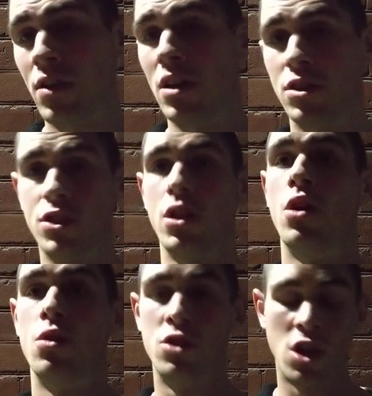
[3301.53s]
a very
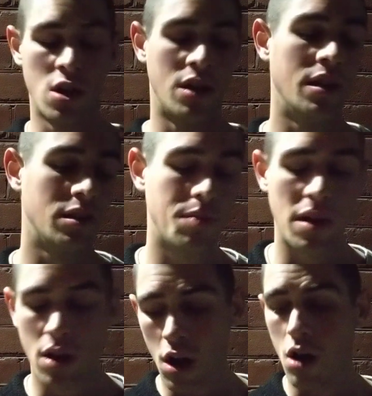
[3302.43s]
slow journey. It's
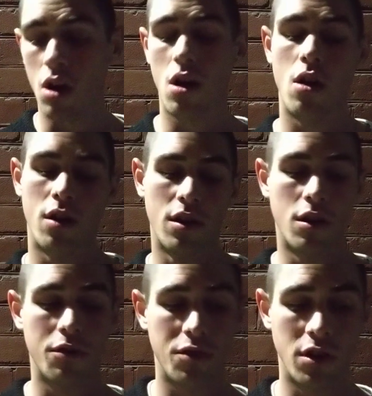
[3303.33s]
been on and
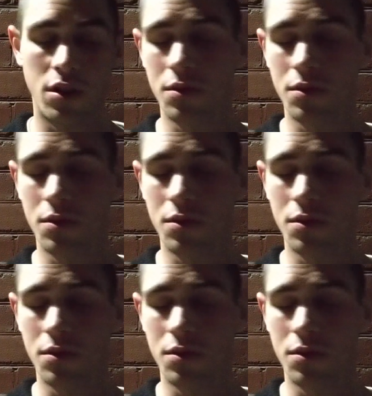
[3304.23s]
off,